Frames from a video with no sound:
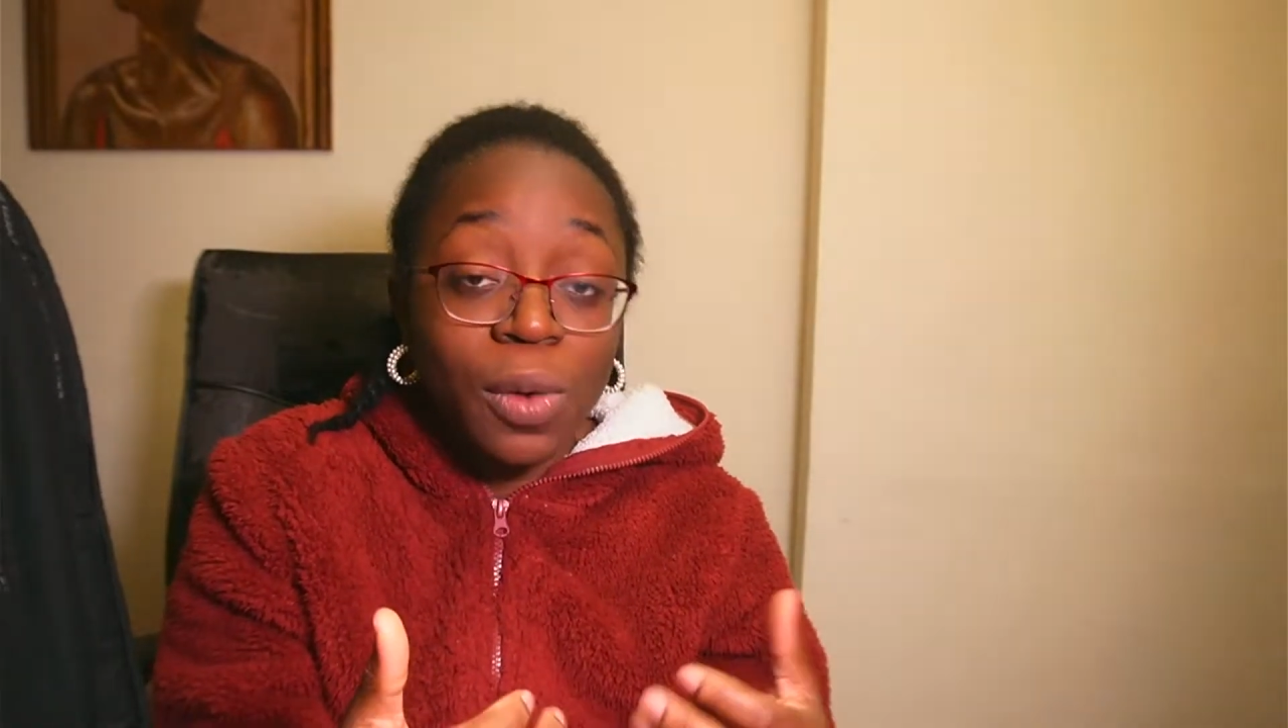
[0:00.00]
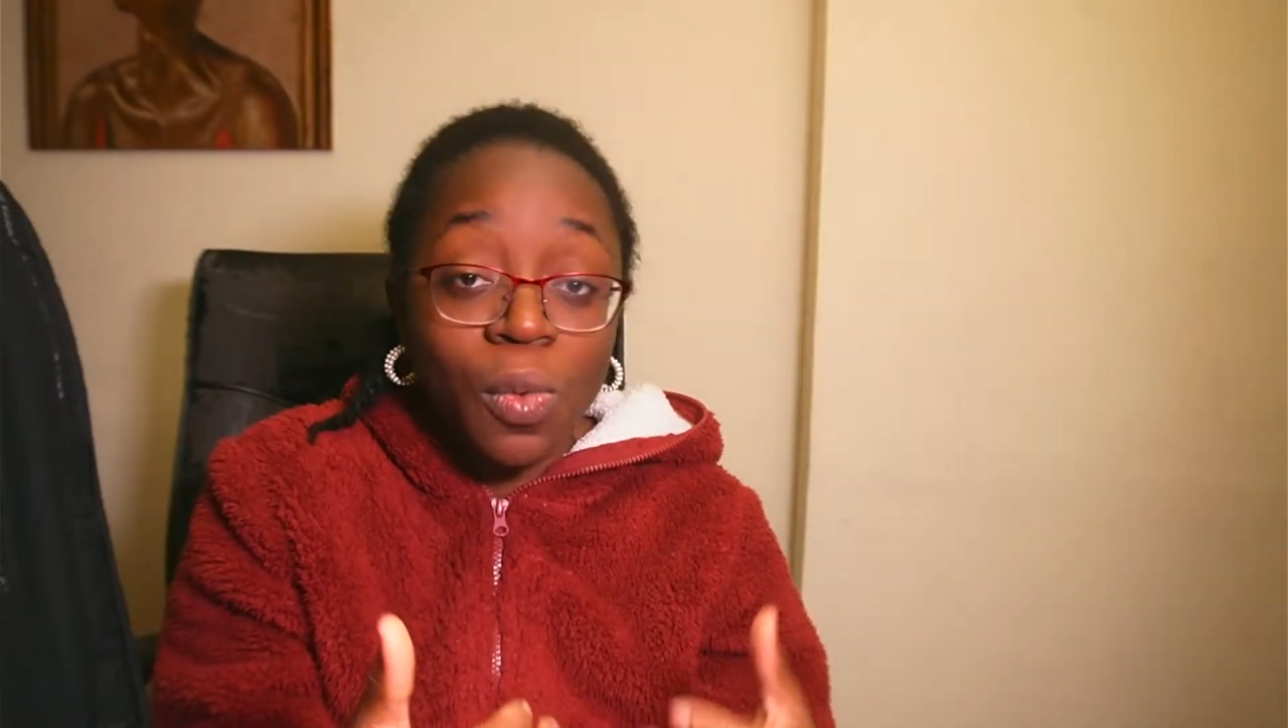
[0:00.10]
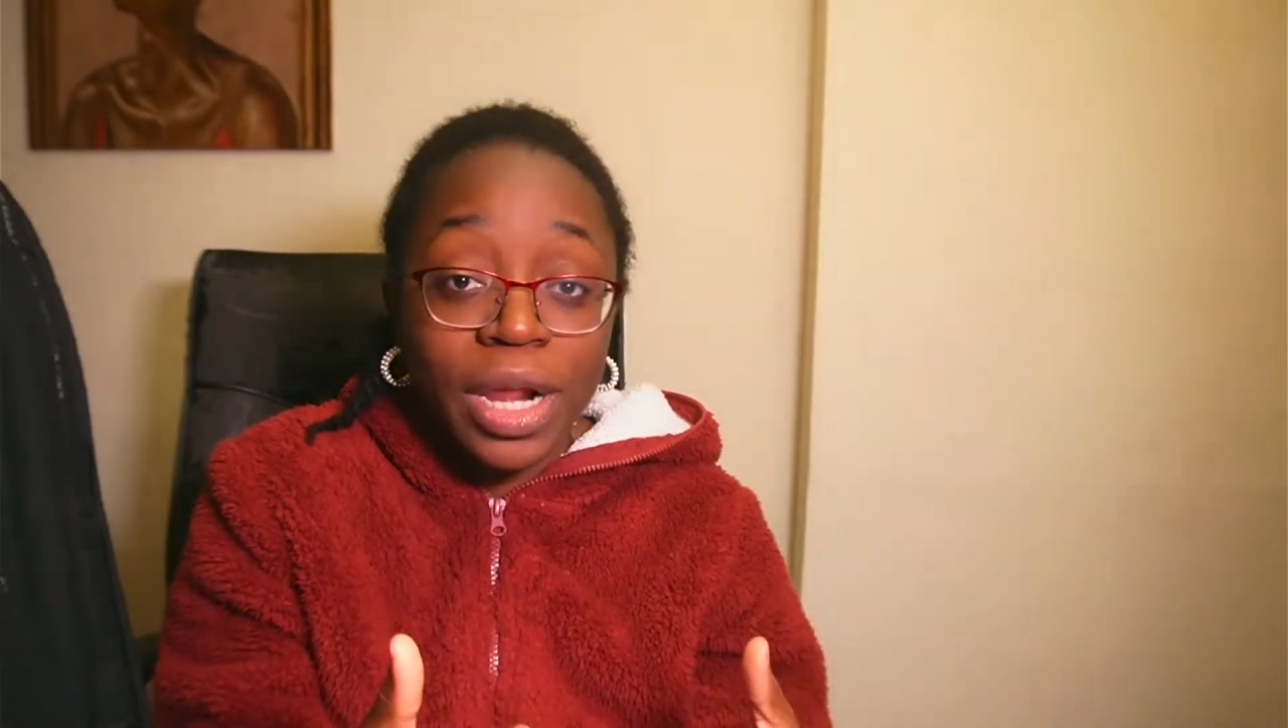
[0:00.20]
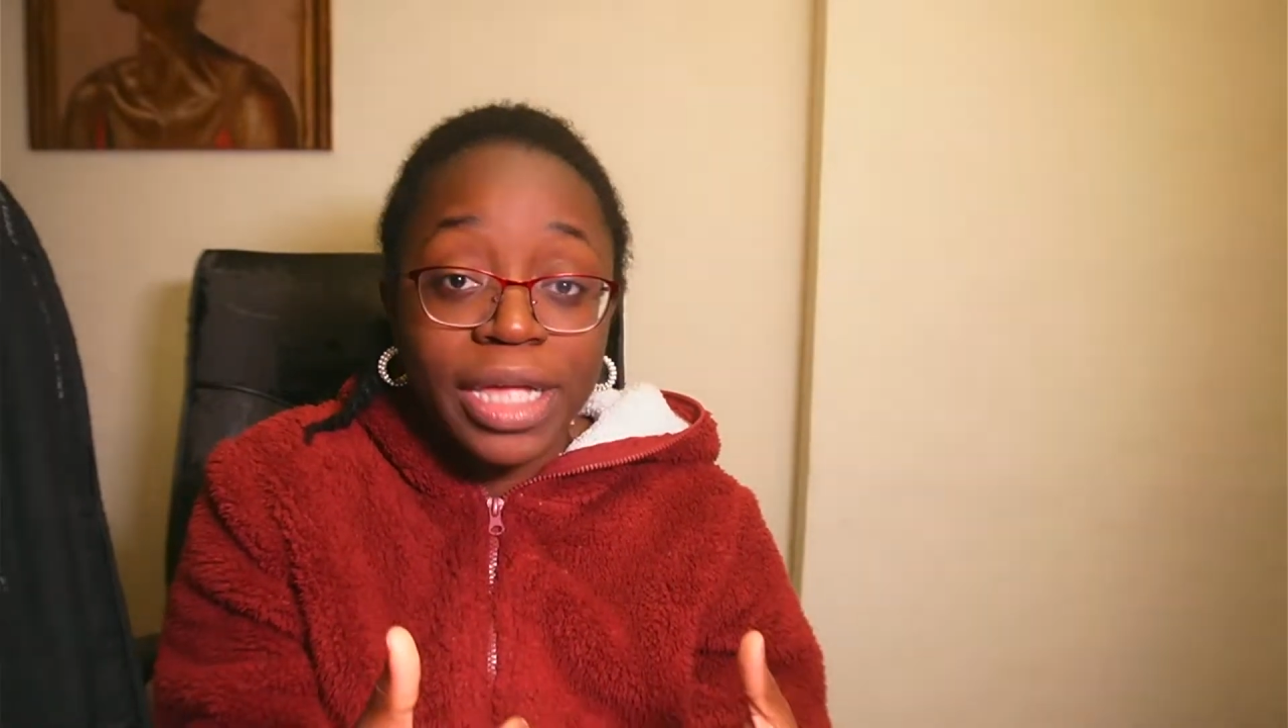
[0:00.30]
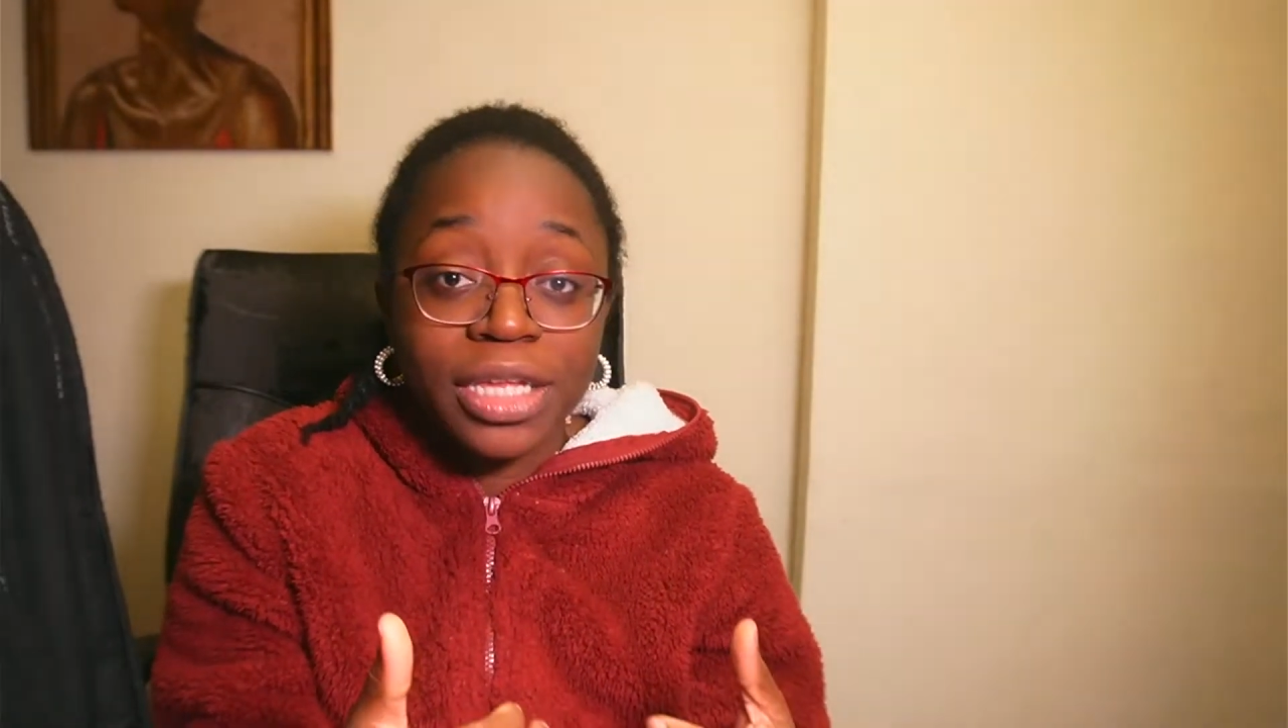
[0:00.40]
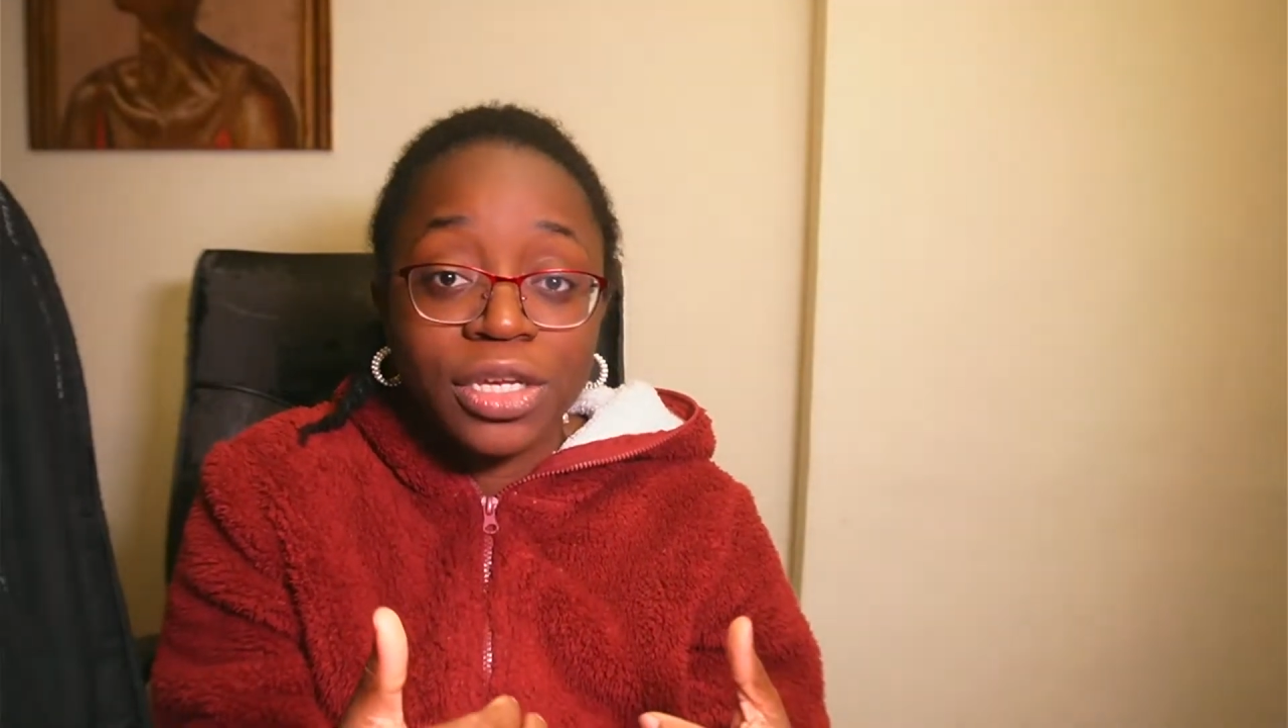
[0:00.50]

and what I can